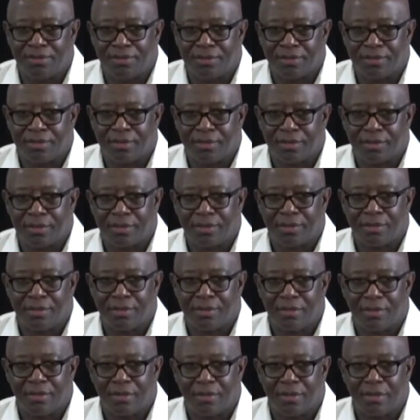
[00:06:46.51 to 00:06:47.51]

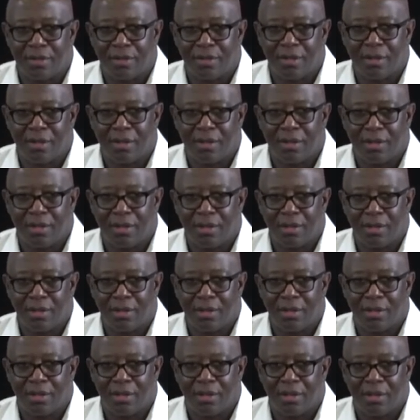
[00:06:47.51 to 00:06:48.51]

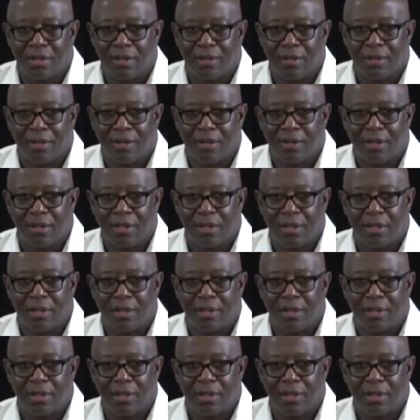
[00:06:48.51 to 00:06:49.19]
(no one is talking)